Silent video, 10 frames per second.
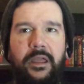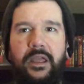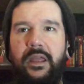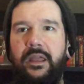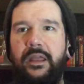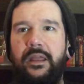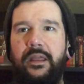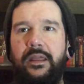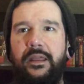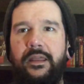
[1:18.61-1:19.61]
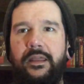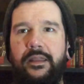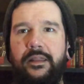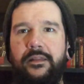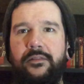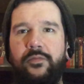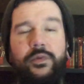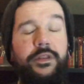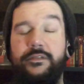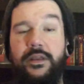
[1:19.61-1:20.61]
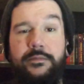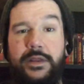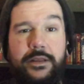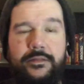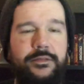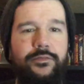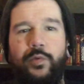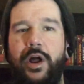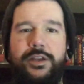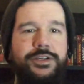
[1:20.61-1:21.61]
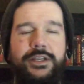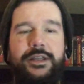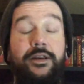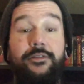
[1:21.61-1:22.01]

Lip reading: And within 10 minutes of watching it,